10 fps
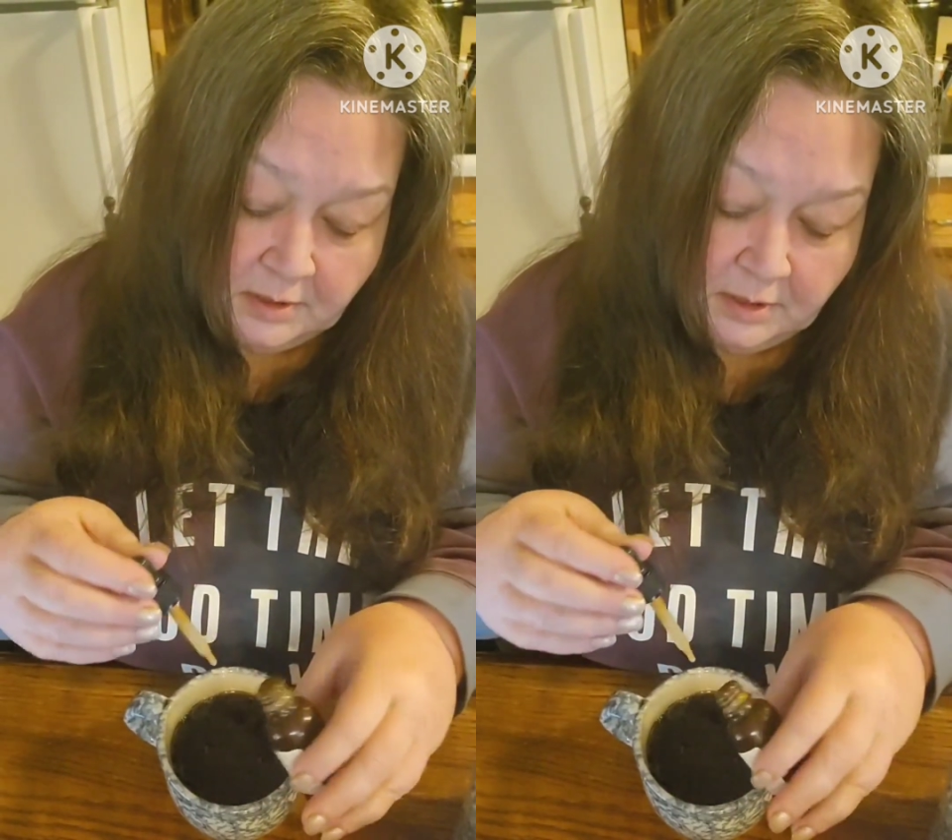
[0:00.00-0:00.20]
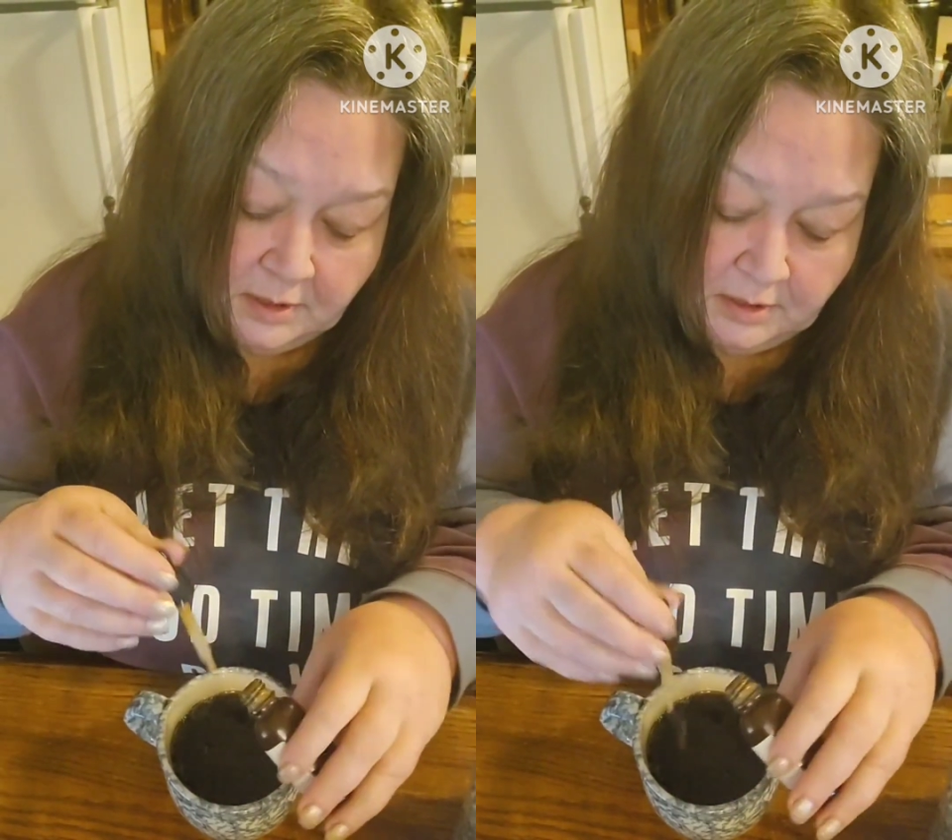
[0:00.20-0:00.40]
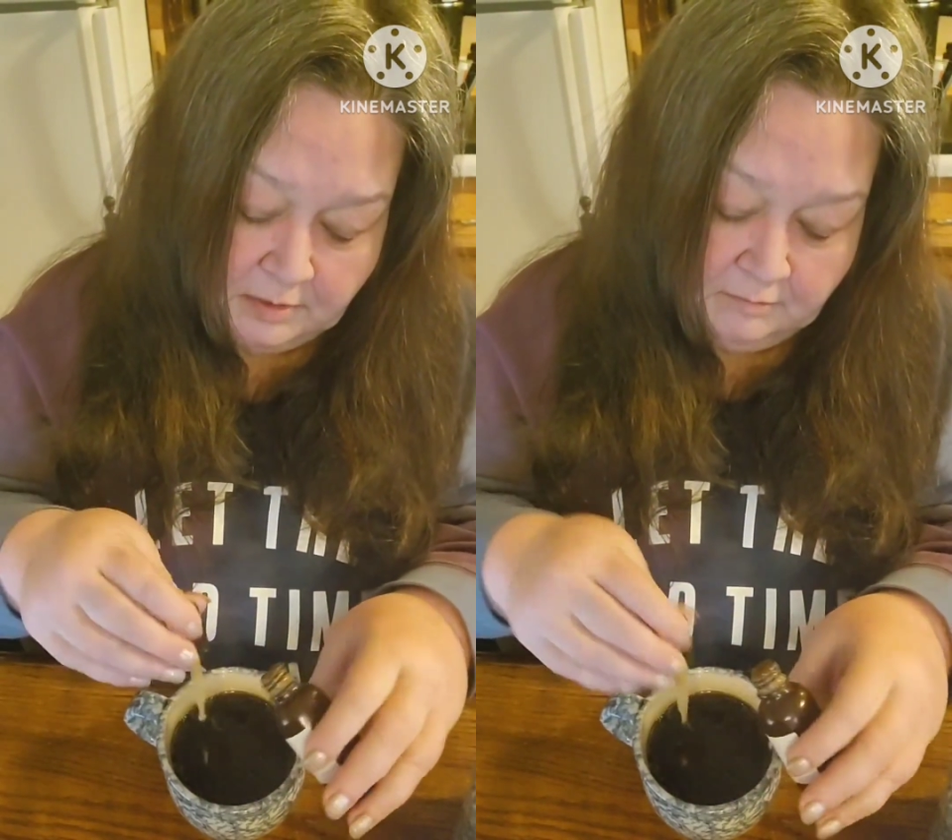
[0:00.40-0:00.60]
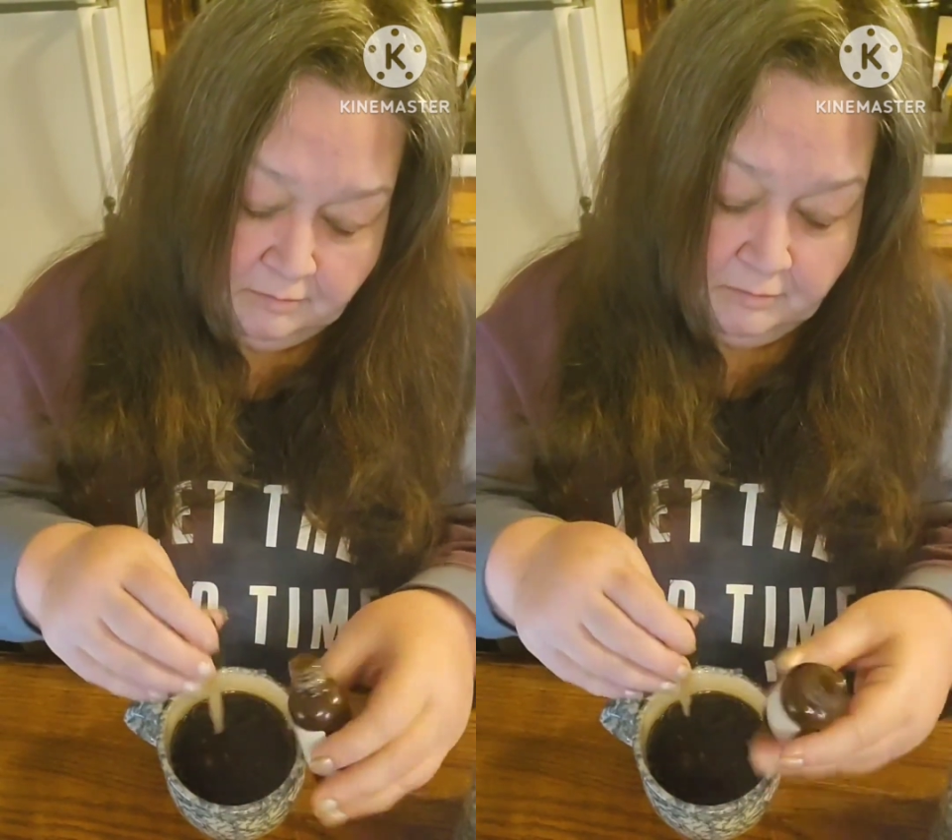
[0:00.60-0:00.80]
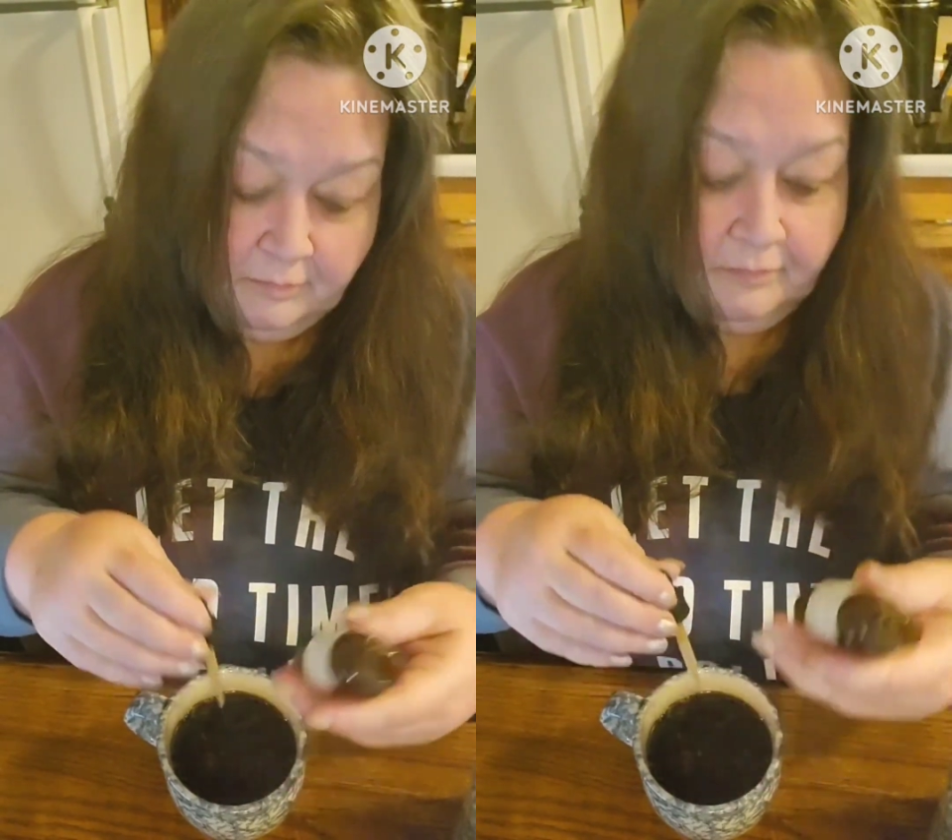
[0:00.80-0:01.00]
and
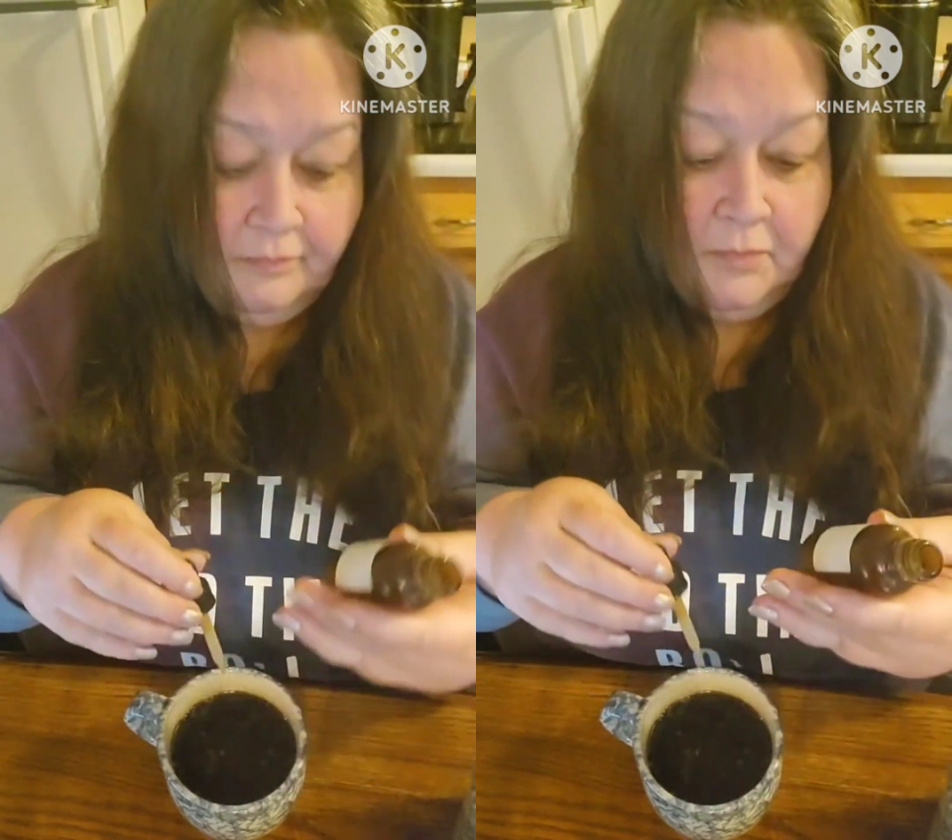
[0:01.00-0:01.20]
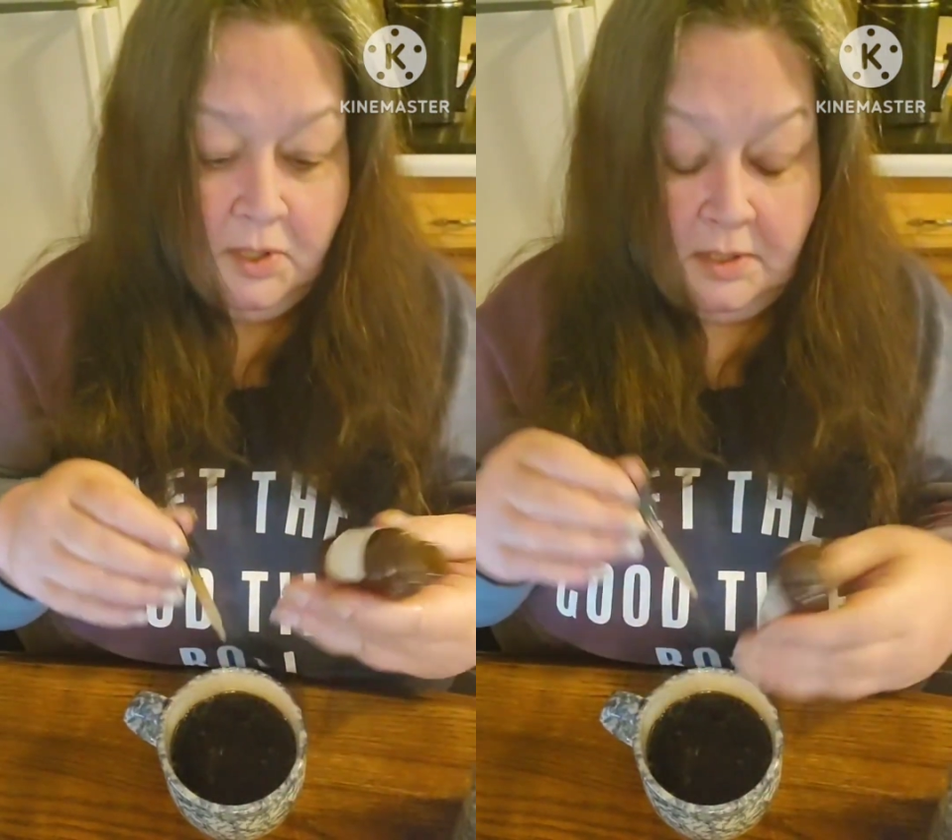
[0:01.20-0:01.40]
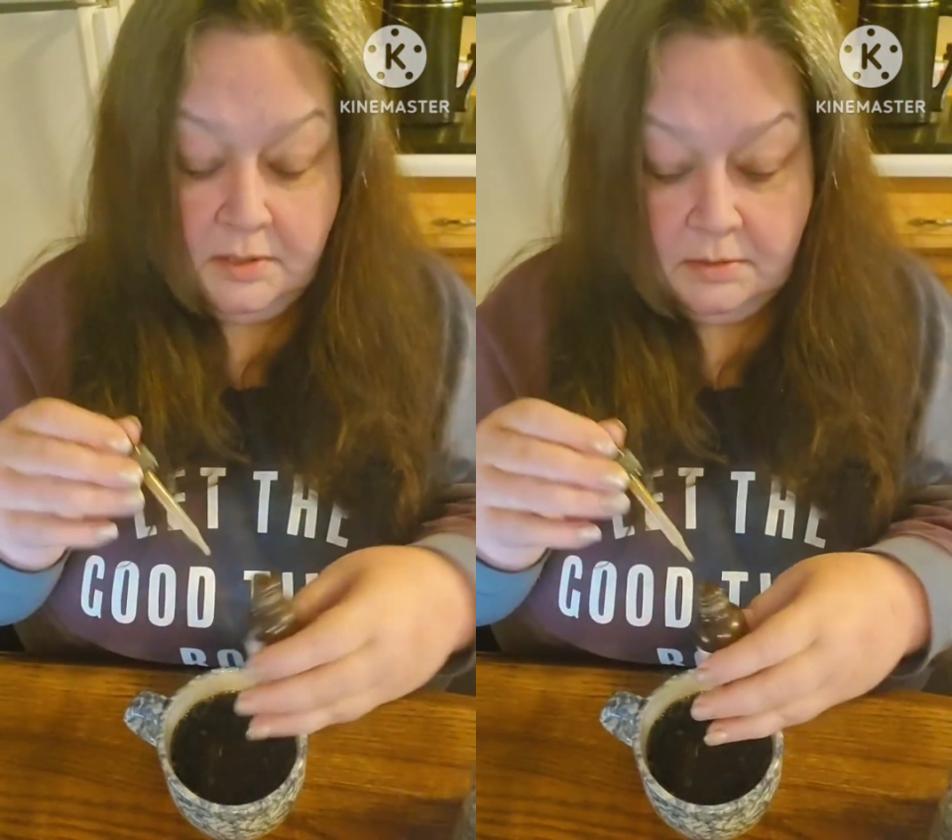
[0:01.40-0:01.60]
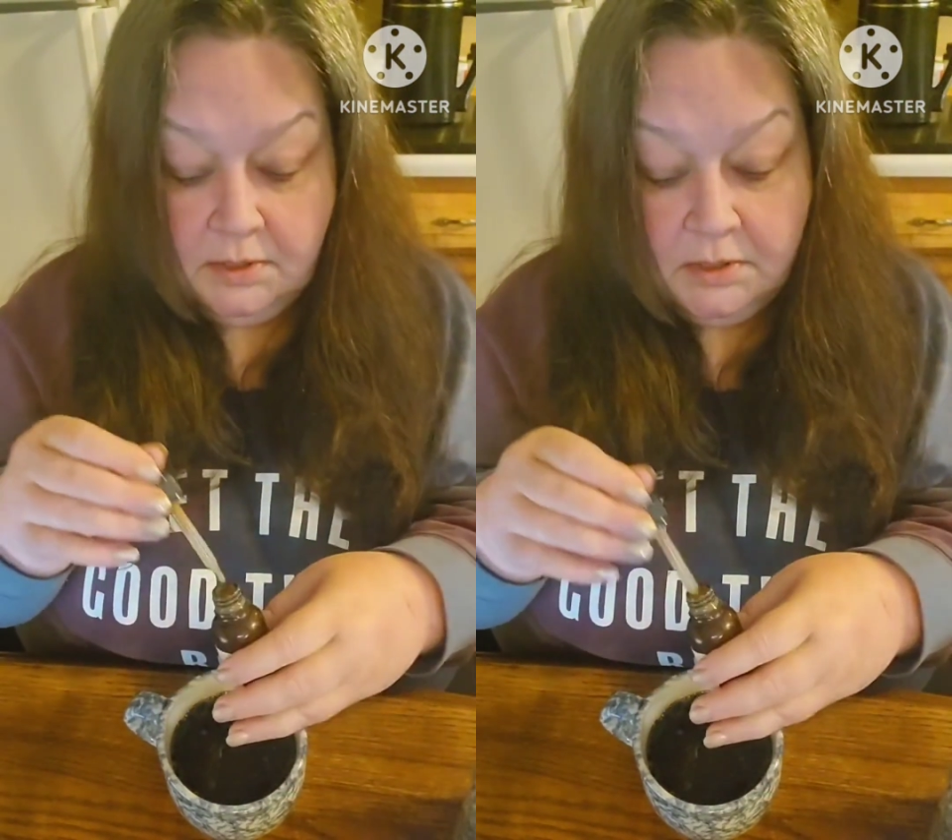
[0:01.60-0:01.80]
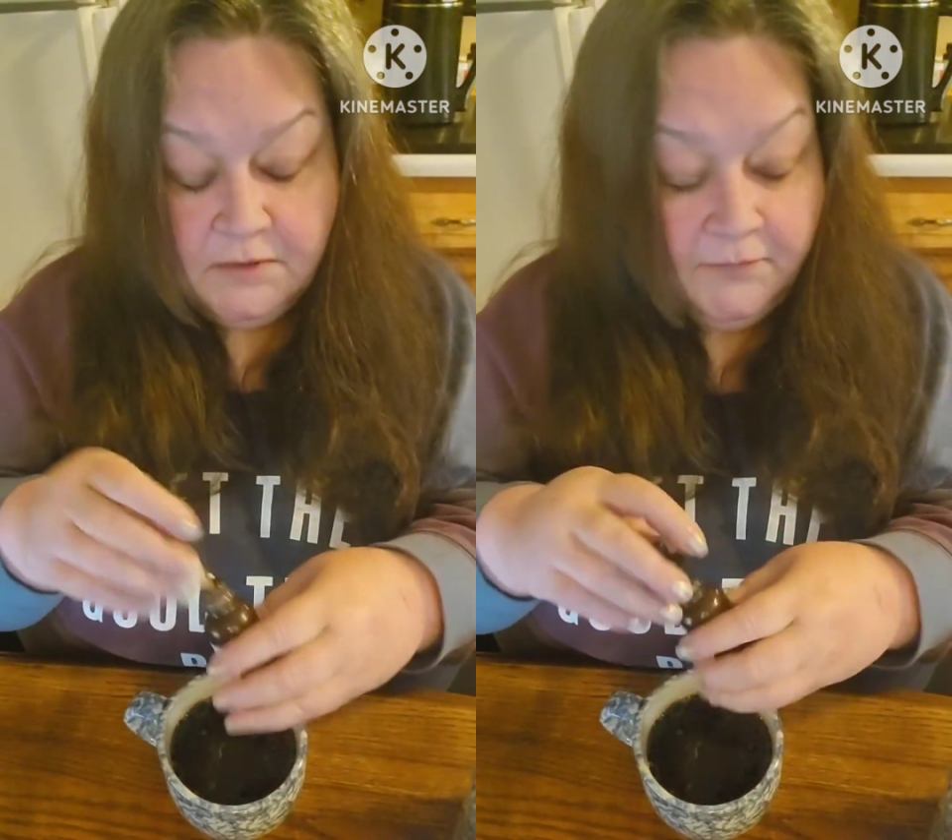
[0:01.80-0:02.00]
that
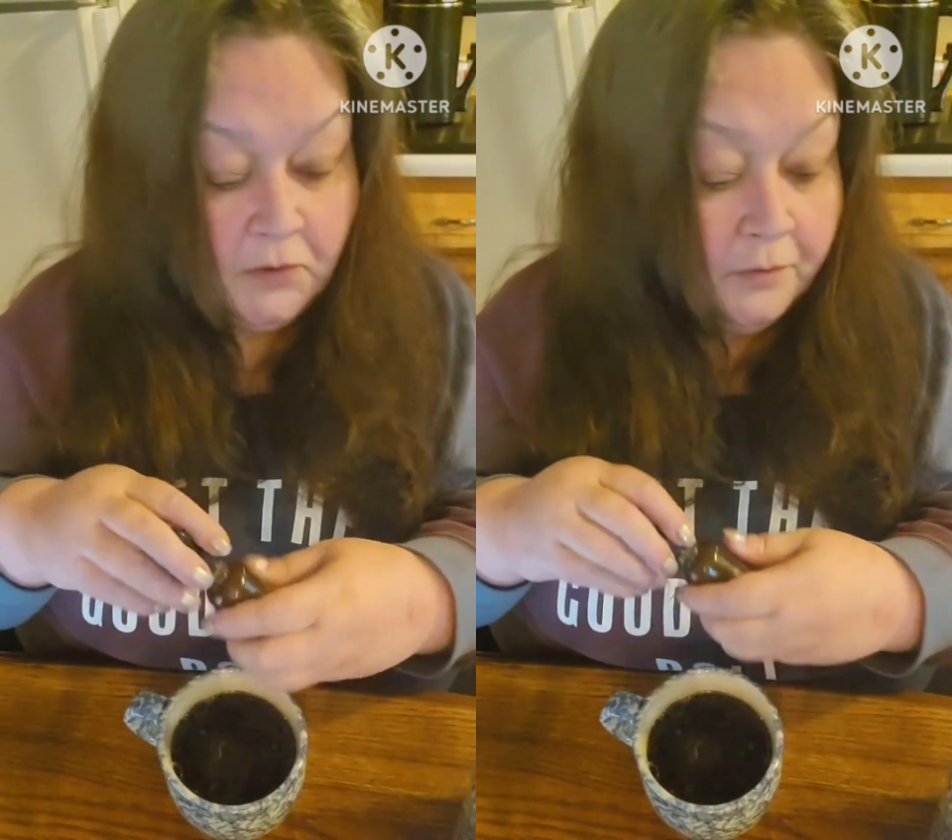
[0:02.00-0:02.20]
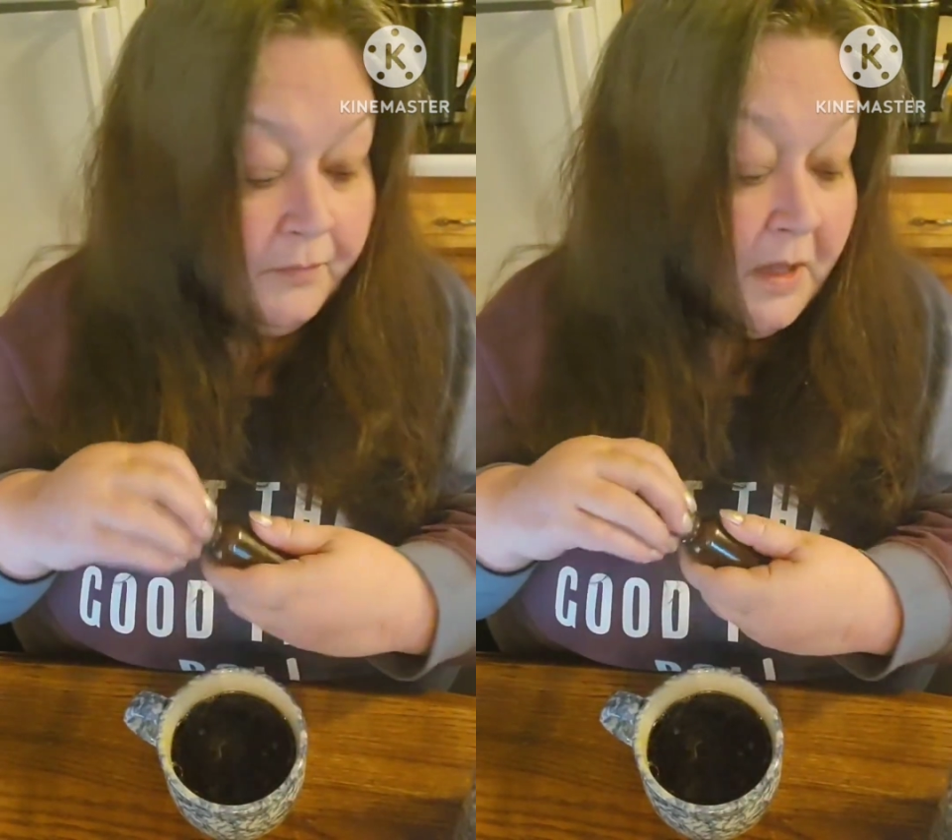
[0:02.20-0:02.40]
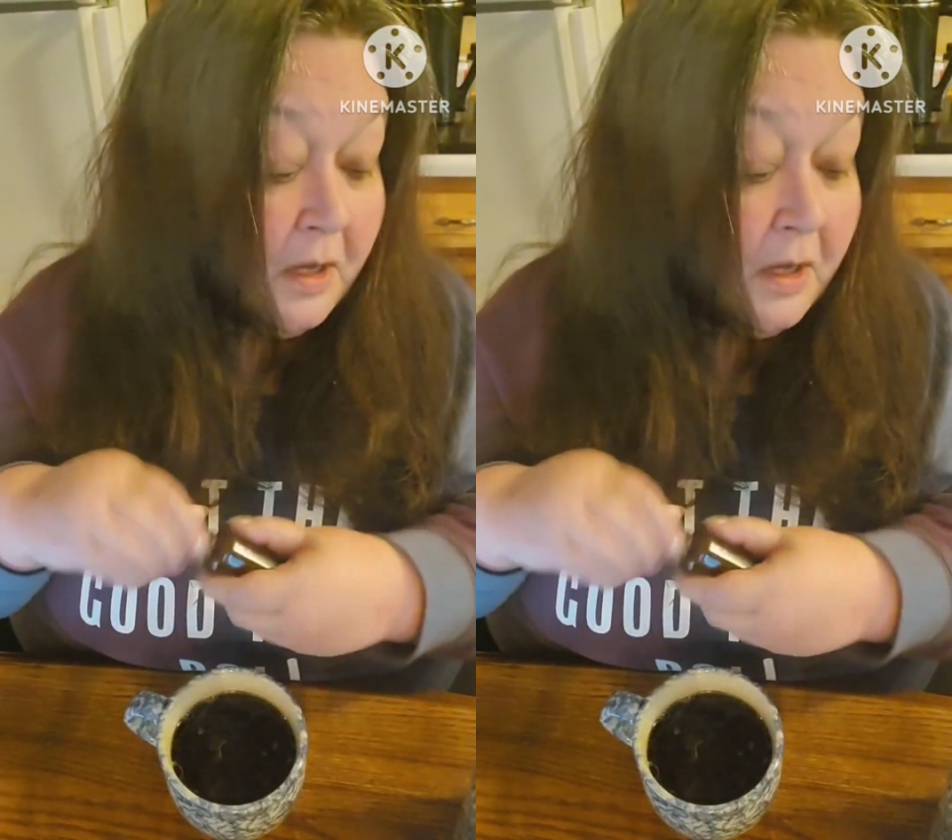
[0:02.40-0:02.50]
needs filled.